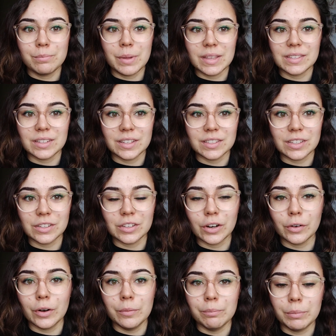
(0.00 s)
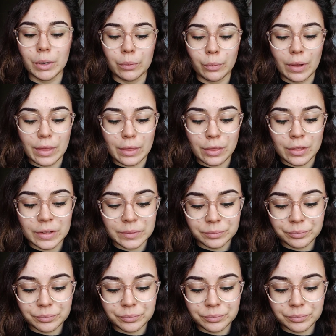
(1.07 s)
business at Durham, but with